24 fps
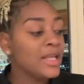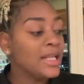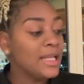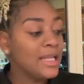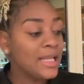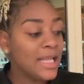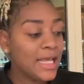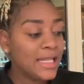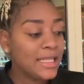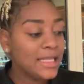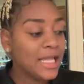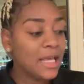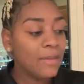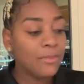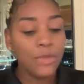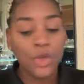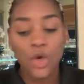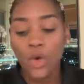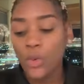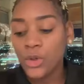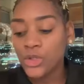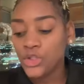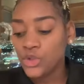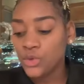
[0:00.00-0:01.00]
let them
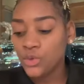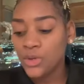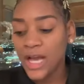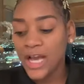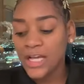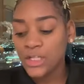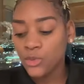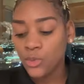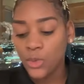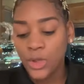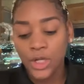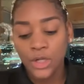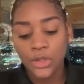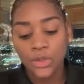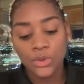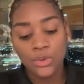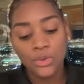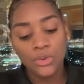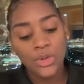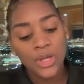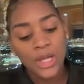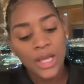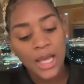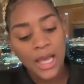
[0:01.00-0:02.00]
know what you guys want to
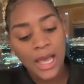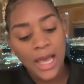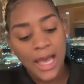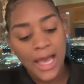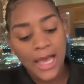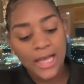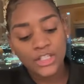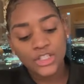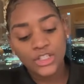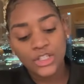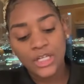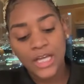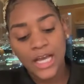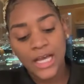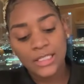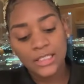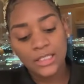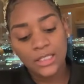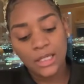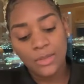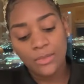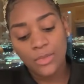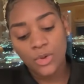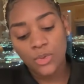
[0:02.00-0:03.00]
do. Actually,
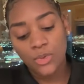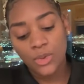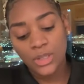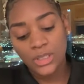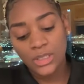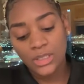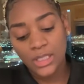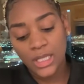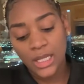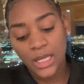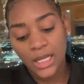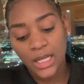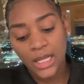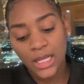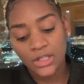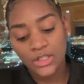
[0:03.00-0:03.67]
guys, give me 1 second.